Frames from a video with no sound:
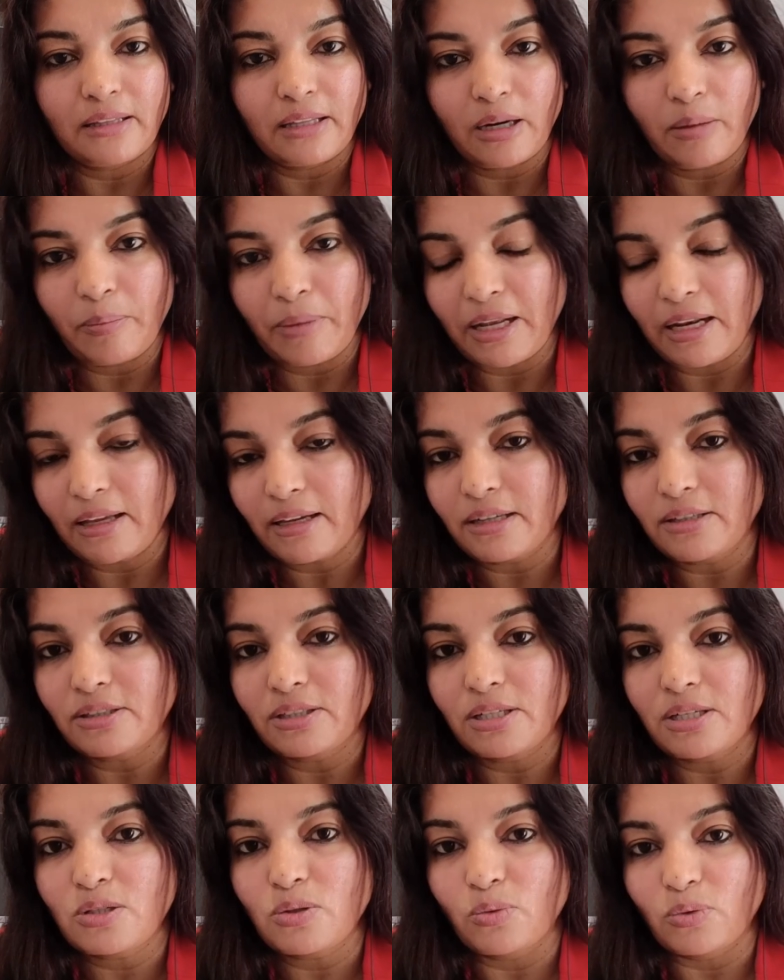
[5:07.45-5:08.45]
There are many
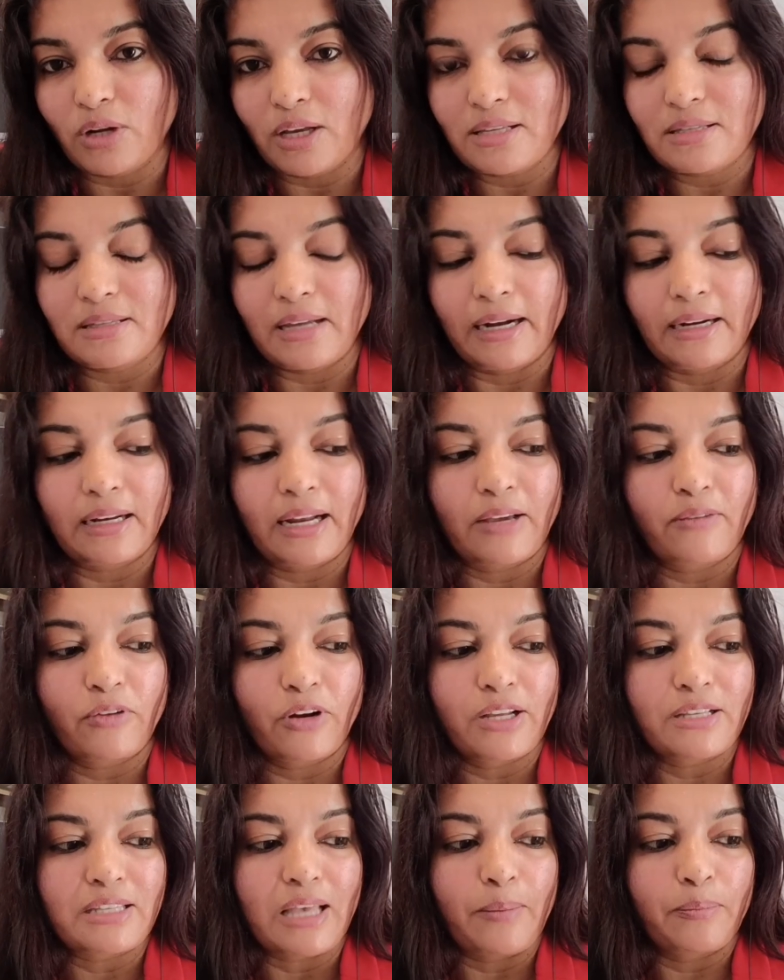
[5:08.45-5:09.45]
countries who does that. Like for
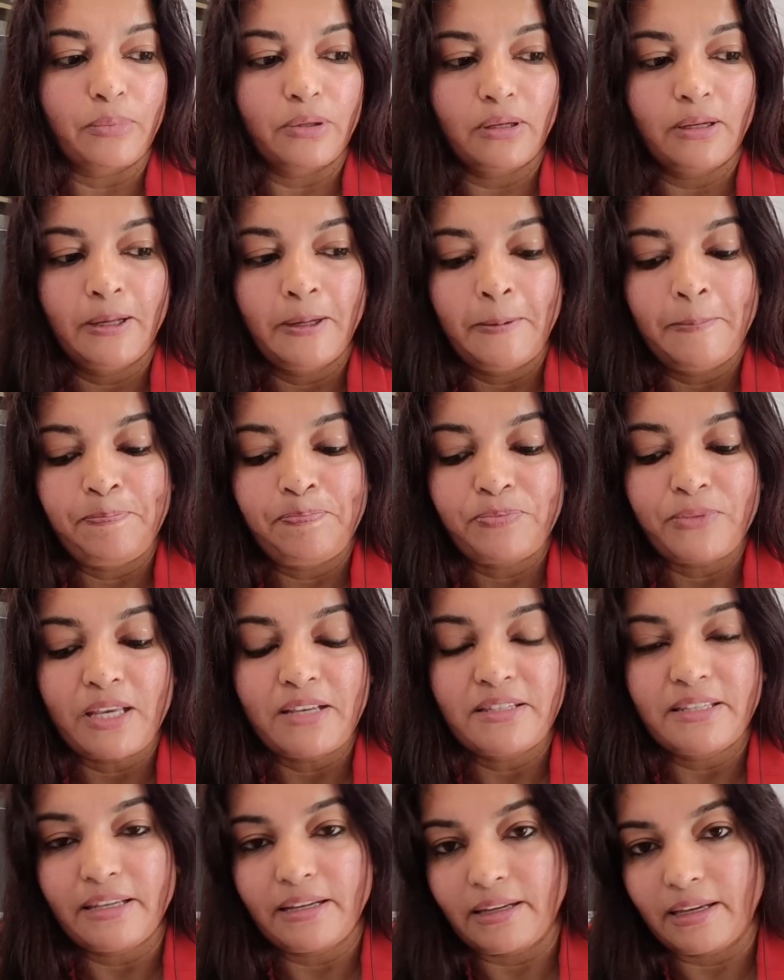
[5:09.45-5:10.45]
example,
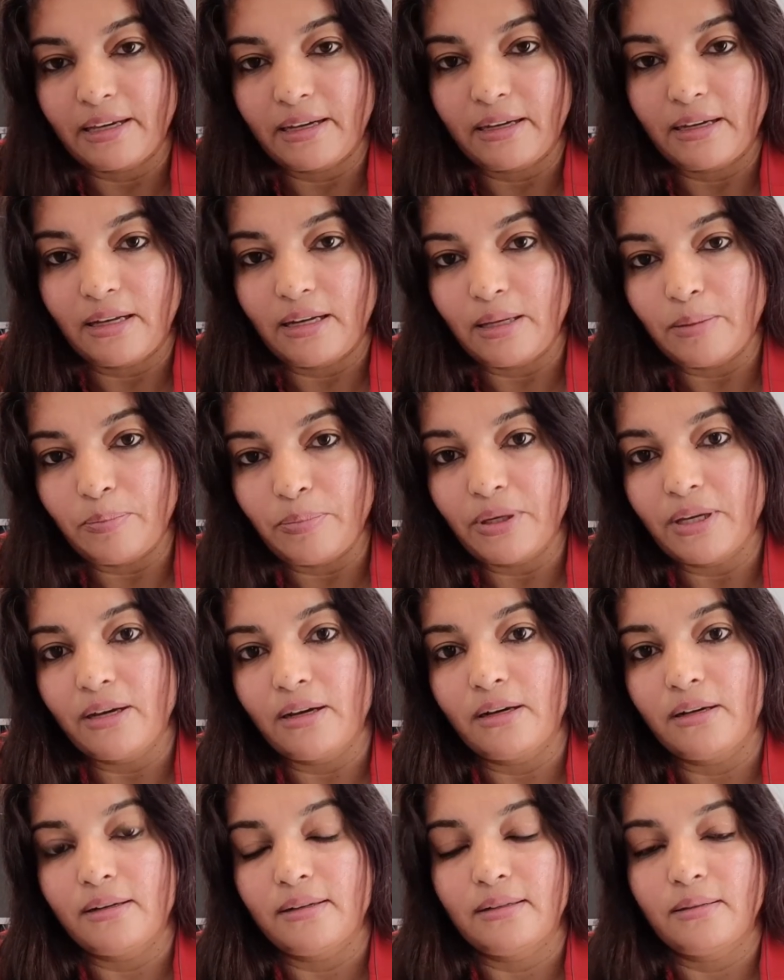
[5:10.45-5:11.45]
Syria,
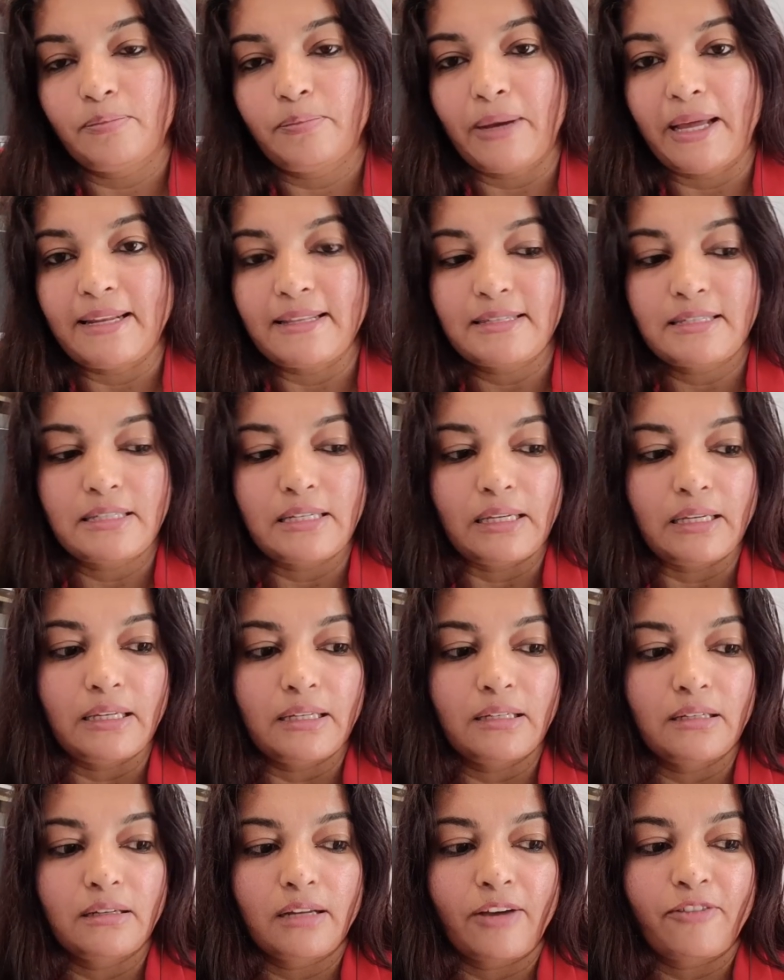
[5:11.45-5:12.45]
Libya,
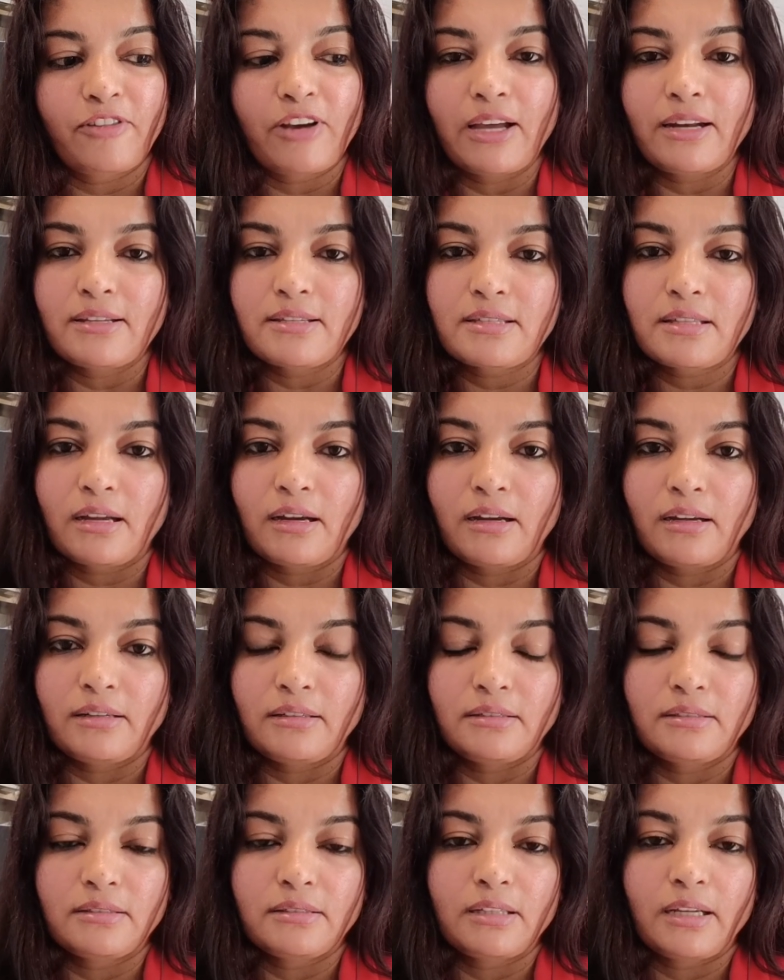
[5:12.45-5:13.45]
Palestine,
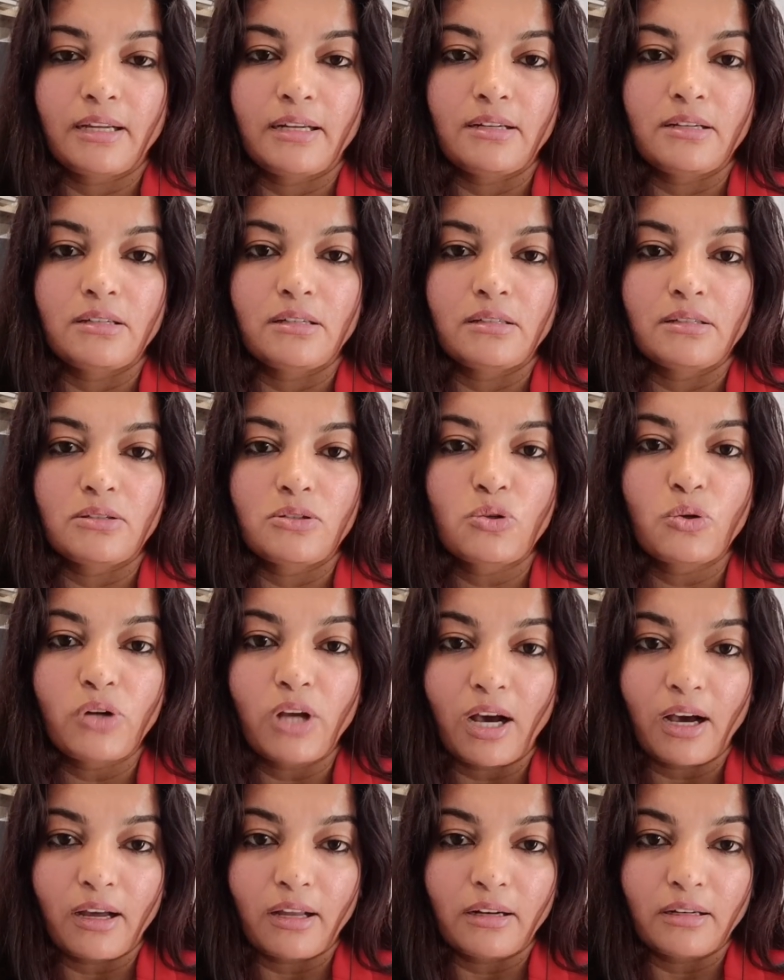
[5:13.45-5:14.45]
Afghanistan, and
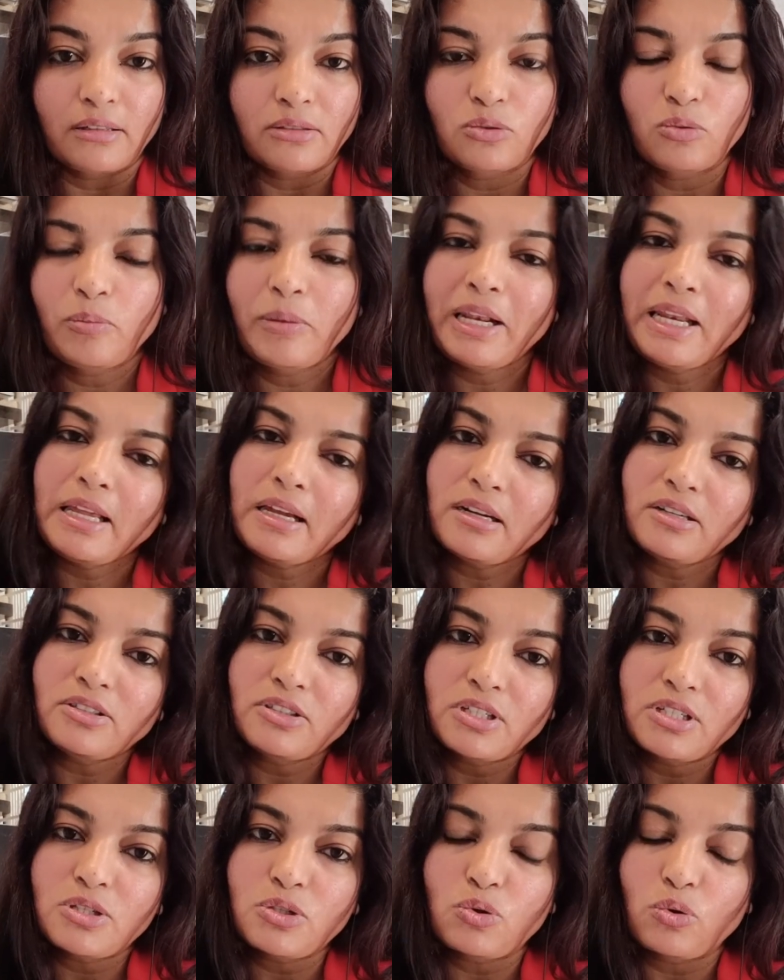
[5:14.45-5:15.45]
Sudan. So many
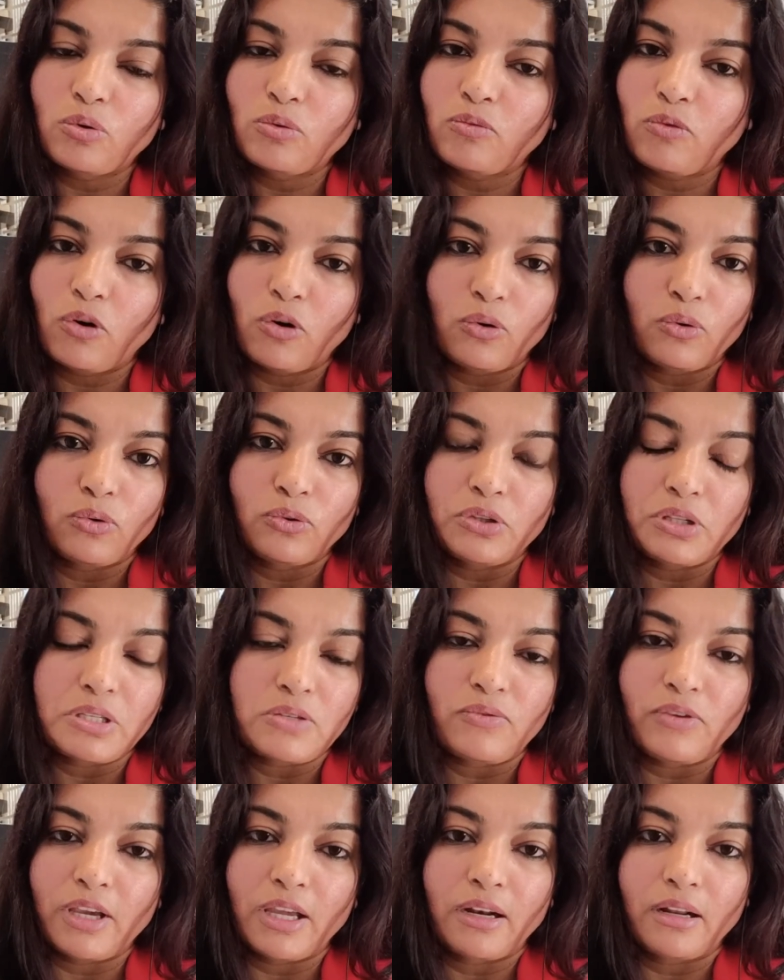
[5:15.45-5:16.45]
countries don't follow this
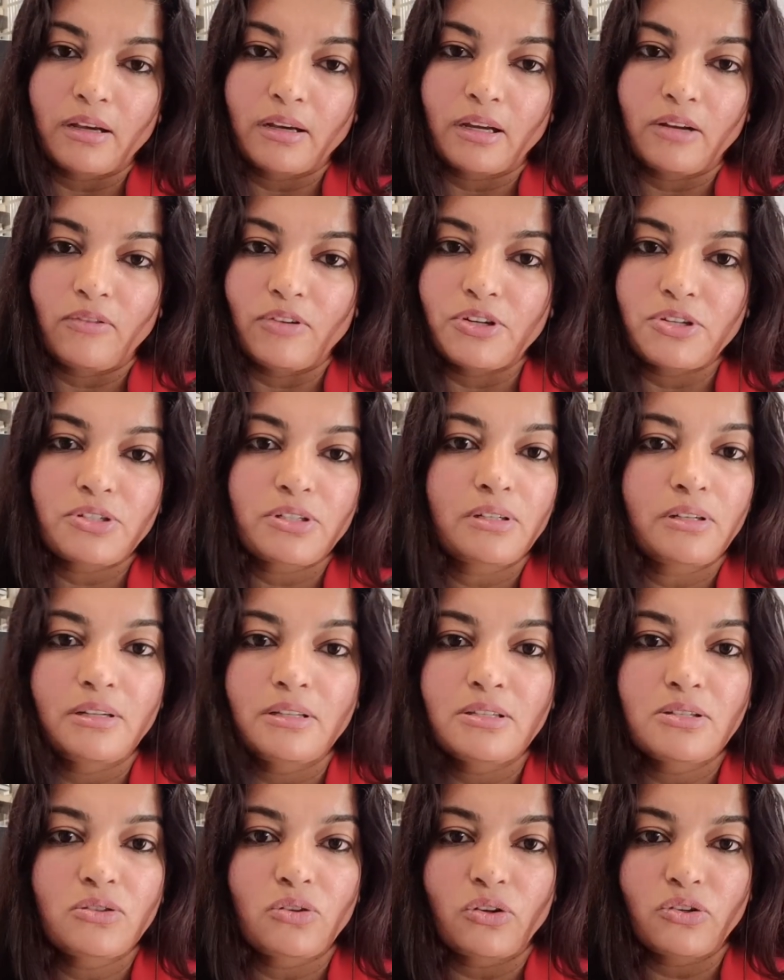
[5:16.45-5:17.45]
Vienna Convention.
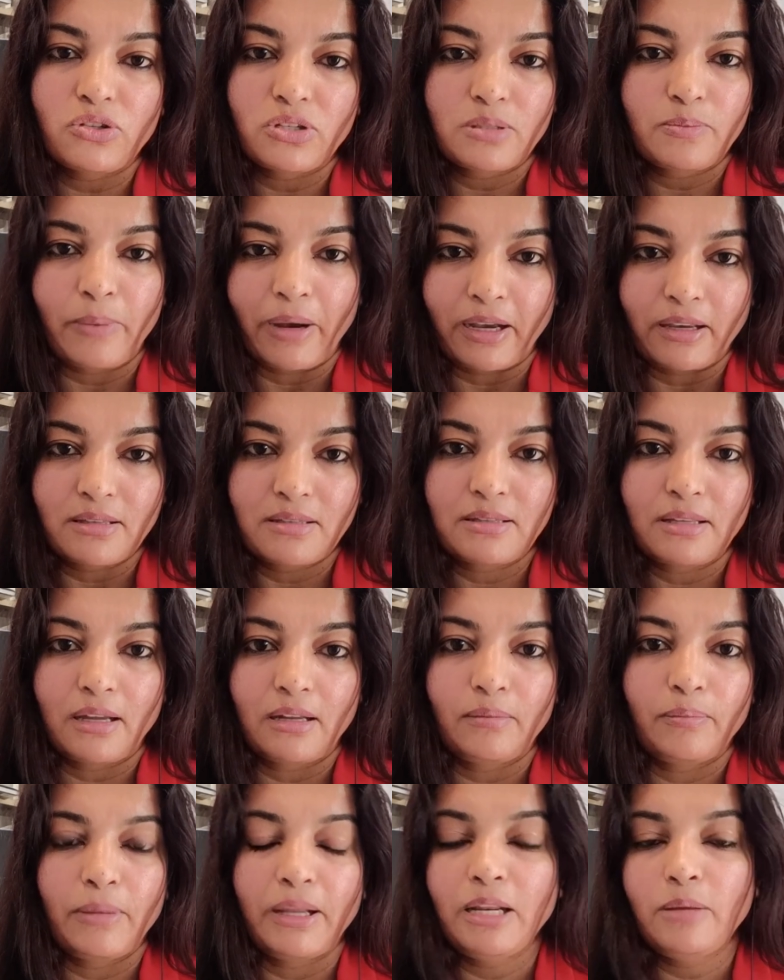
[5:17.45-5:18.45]
It's not just Pakistan.
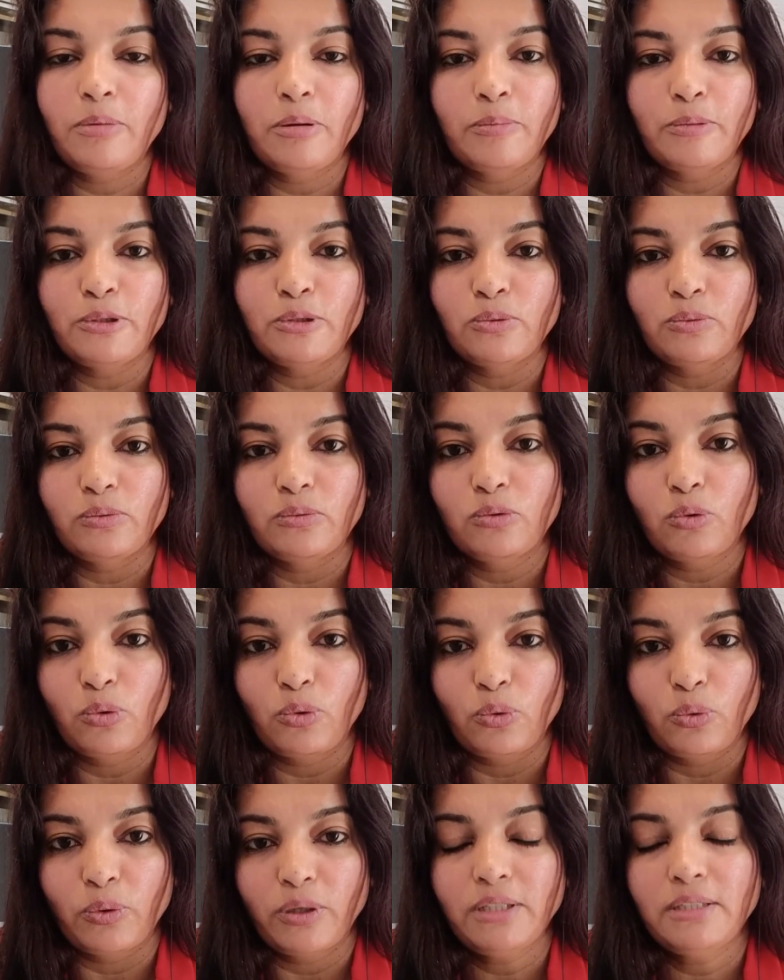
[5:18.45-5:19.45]
Many people
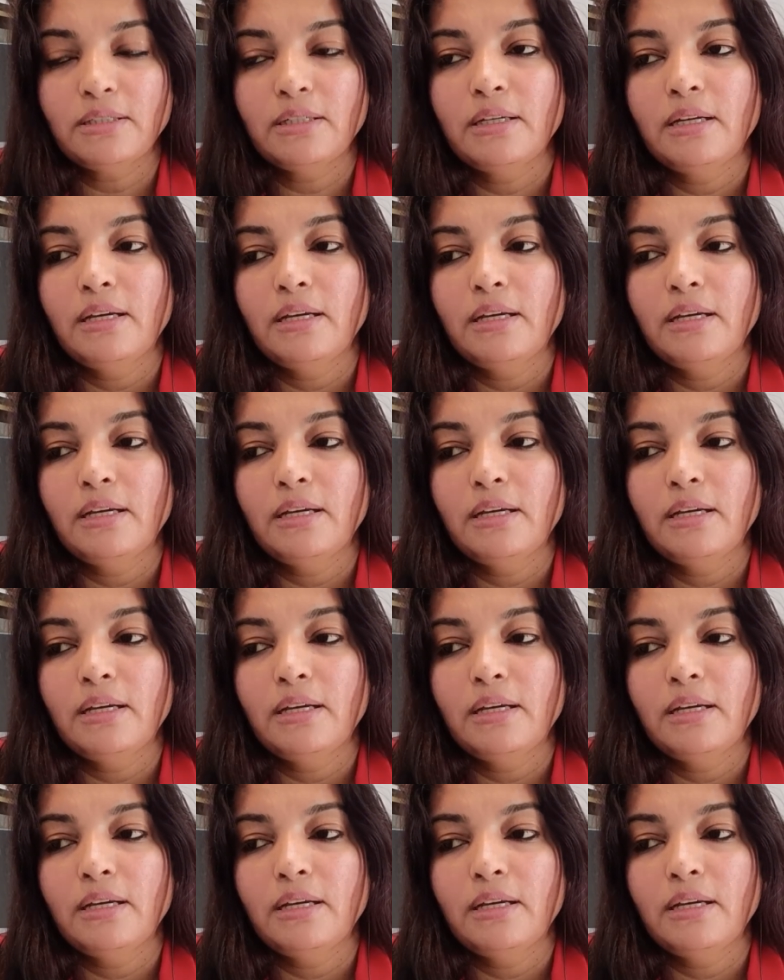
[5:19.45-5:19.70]
don't do it.